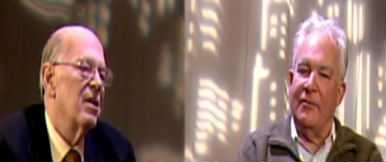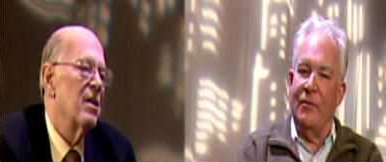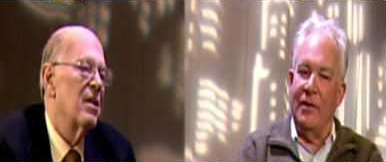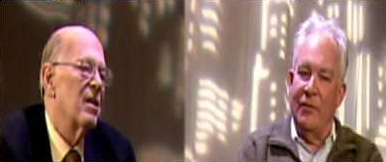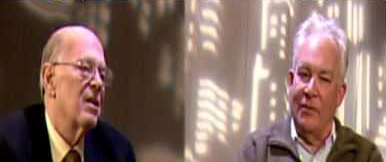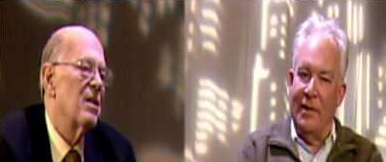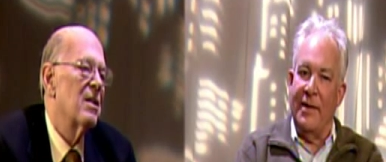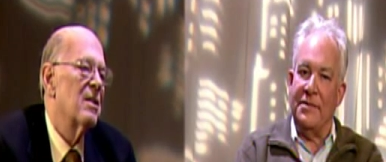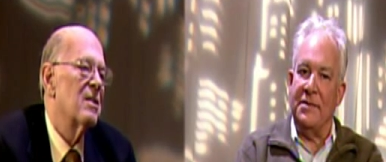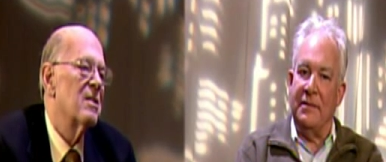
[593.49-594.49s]
Speaker 1: It, it
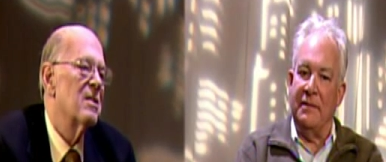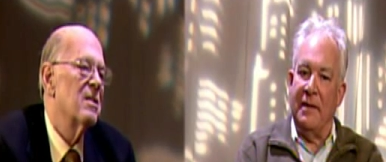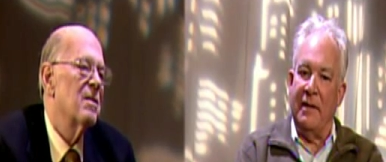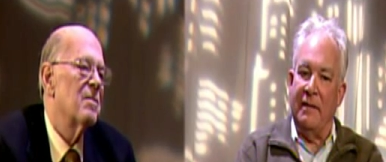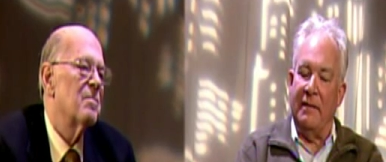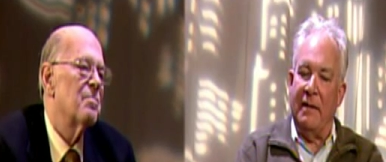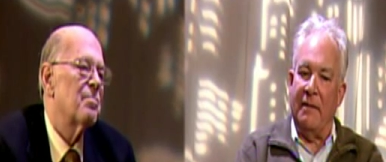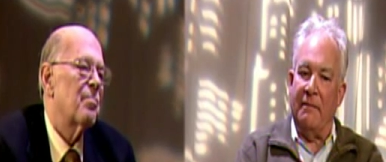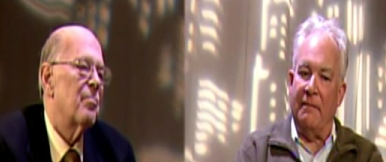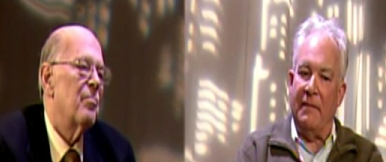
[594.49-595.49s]
was, and, mm-hmm. and
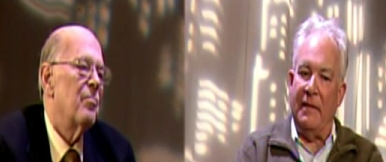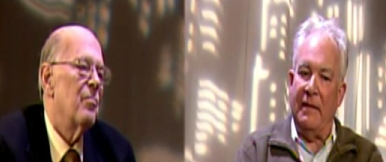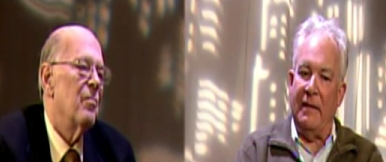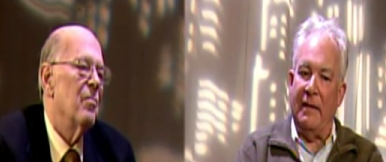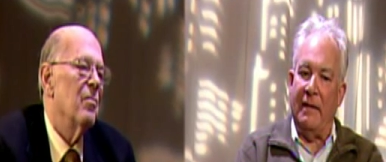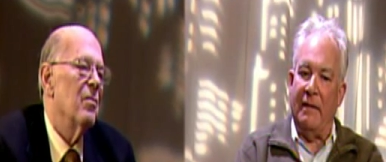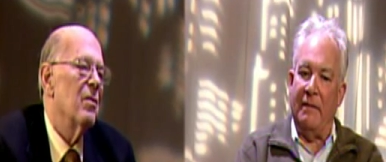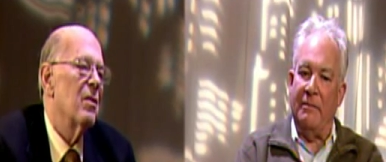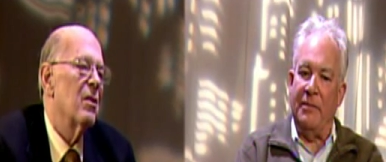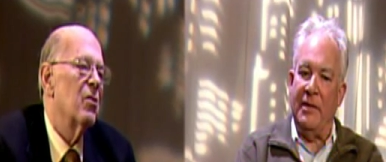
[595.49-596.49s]
um,
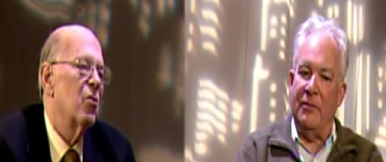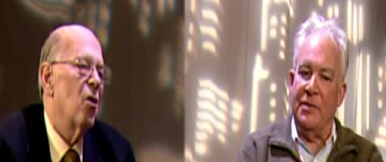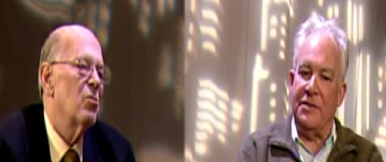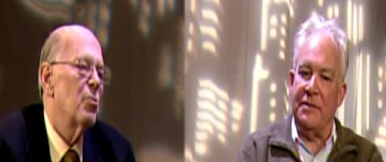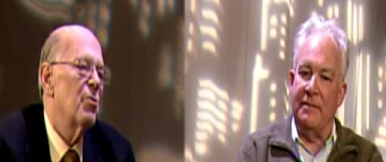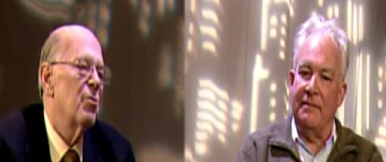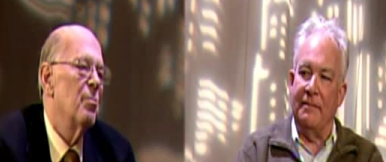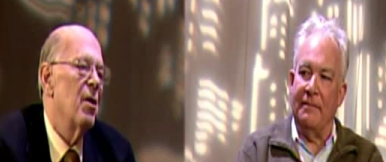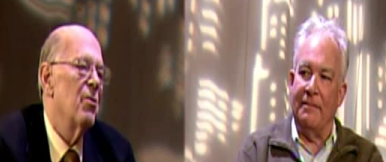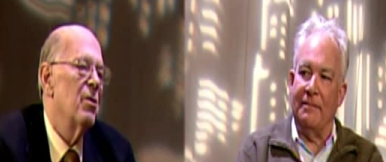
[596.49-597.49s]
uh, but it Talks was, with
Speaker 2: your
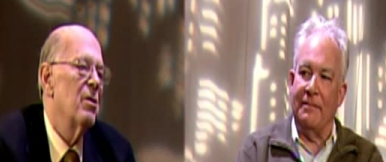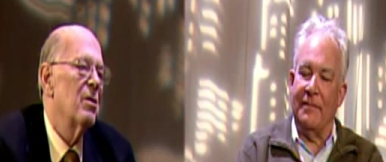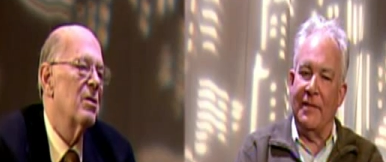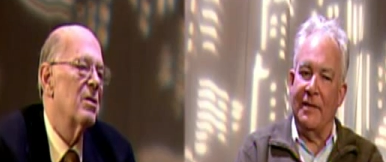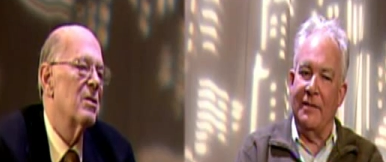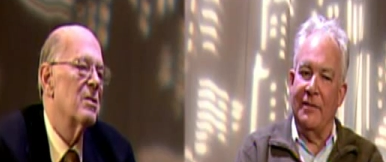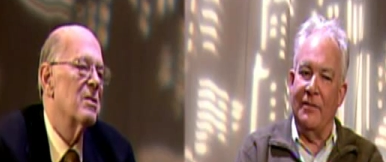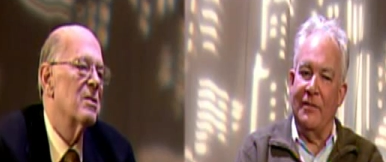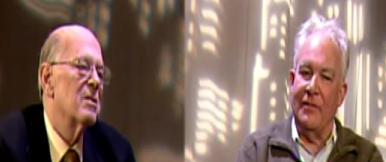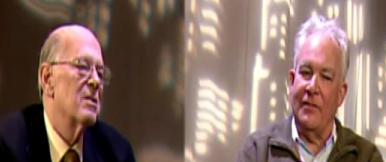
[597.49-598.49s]
mother.
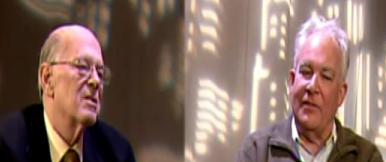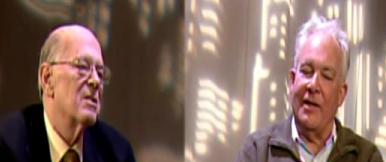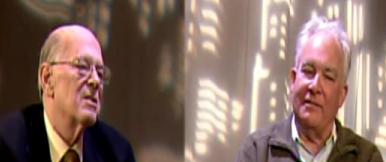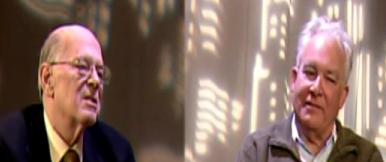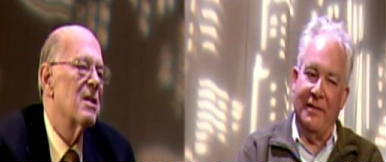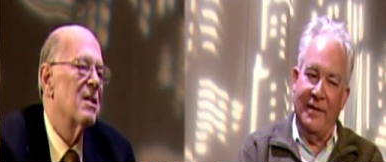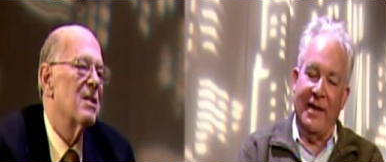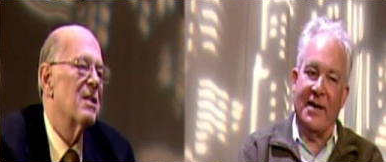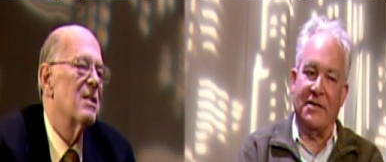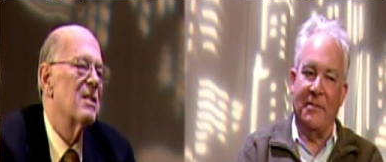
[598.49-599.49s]
Well,
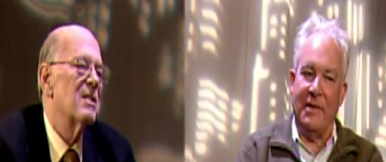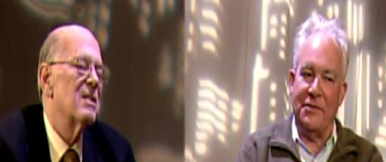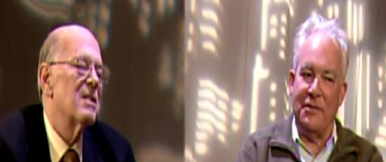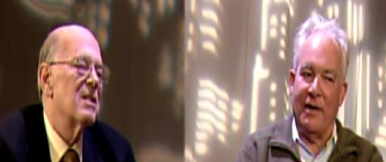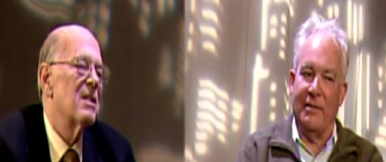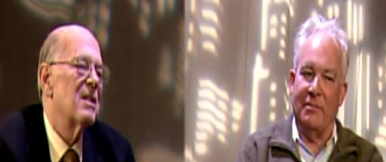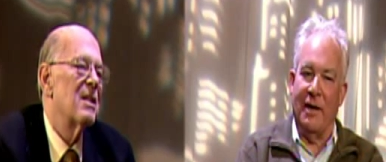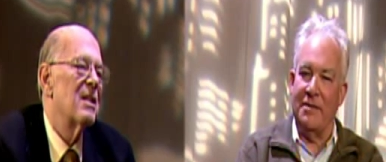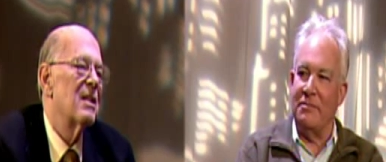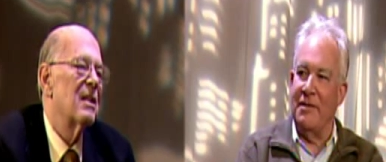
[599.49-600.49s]
Speaker 1: yes, I'm not sure. I,
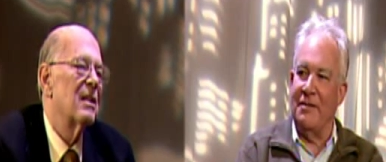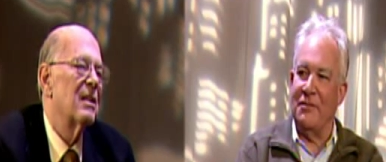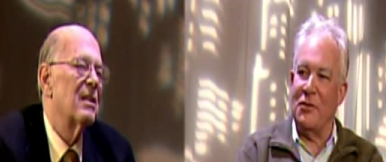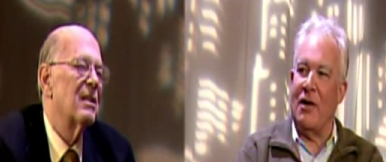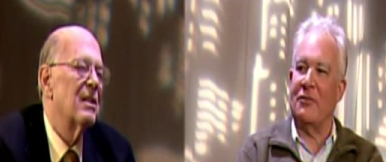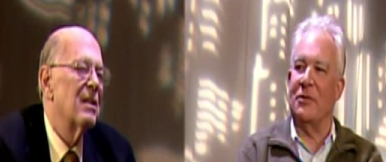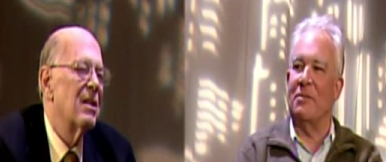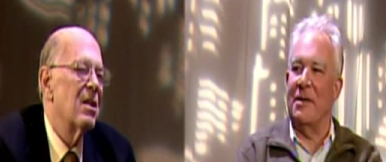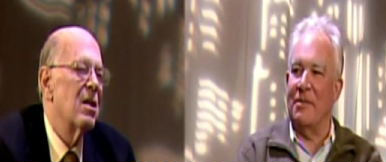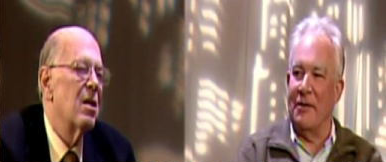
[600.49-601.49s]
I talked
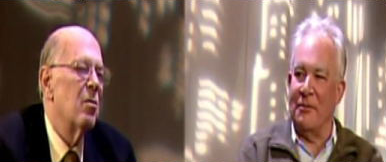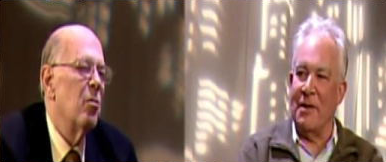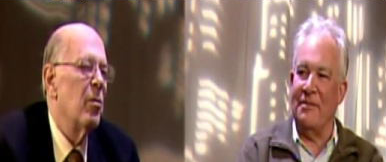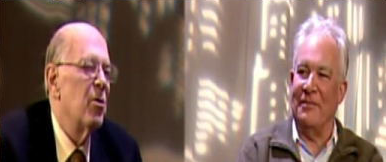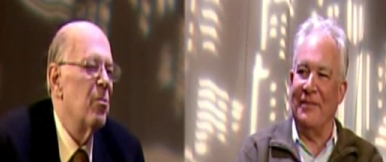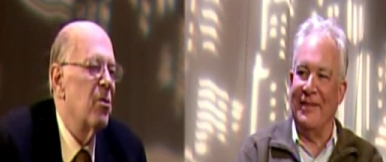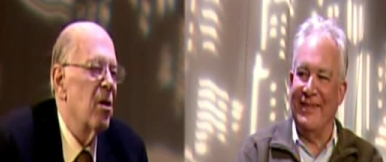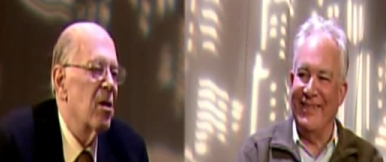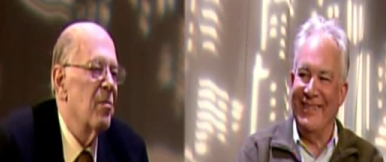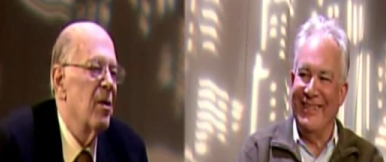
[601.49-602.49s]
with my mother. My, well, you
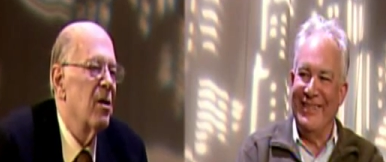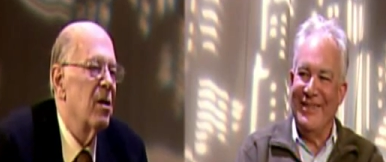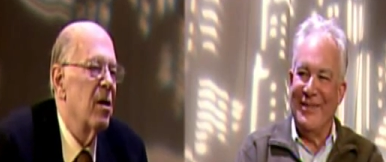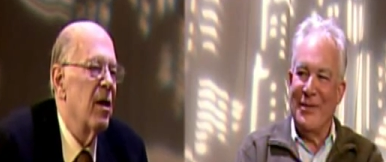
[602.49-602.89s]
Speaker 2: talk about